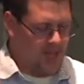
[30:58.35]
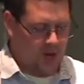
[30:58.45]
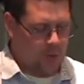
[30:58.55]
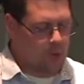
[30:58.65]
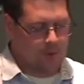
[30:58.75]

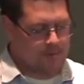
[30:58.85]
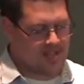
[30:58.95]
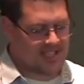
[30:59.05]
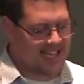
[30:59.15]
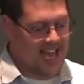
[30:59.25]
We were
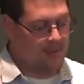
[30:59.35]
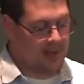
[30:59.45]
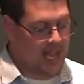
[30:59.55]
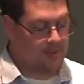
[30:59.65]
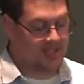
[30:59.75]
misled and
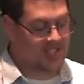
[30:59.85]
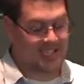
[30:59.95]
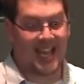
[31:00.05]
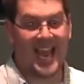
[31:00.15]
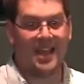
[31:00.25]
became
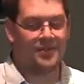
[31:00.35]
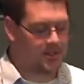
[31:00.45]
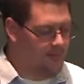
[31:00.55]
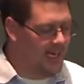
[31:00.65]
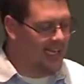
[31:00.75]
slaves to
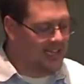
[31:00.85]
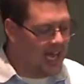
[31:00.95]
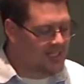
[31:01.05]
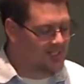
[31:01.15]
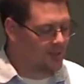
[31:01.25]
many
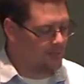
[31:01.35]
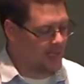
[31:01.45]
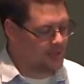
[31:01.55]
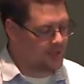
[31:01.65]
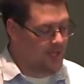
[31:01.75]
lusts and
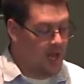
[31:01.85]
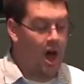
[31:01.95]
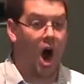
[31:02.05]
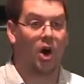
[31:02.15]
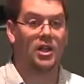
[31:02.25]
pleasures,
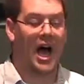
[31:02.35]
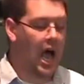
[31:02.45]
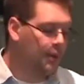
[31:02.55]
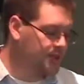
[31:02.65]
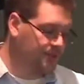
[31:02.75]
our
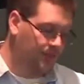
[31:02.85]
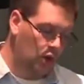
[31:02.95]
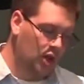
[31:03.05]
lives full